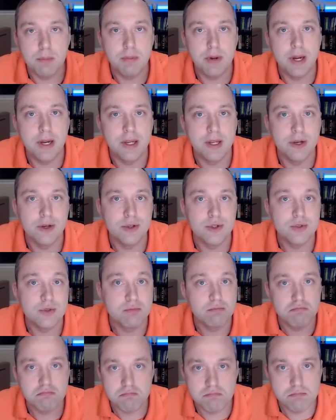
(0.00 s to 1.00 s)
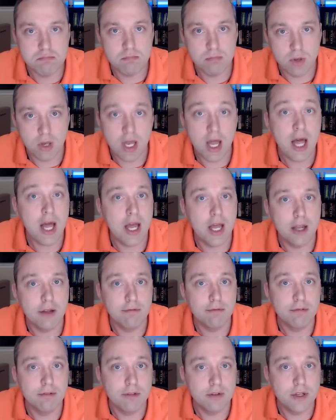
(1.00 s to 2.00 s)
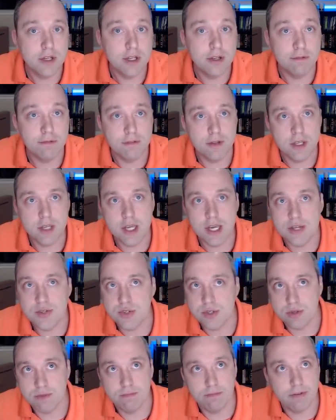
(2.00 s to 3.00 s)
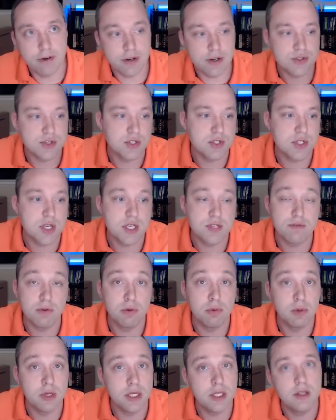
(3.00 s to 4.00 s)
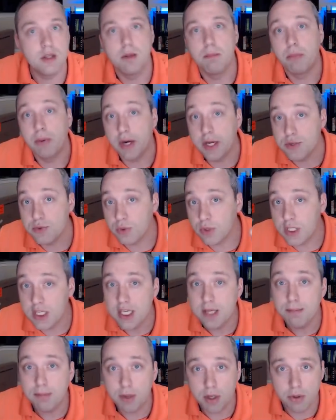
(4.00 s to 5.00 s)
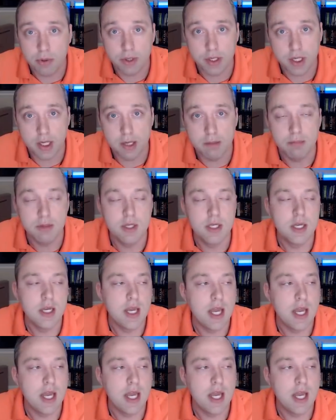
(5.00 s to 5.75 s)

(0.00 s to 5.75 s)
PewDiePie goes live, if he has a very successful run, the price will keep going up.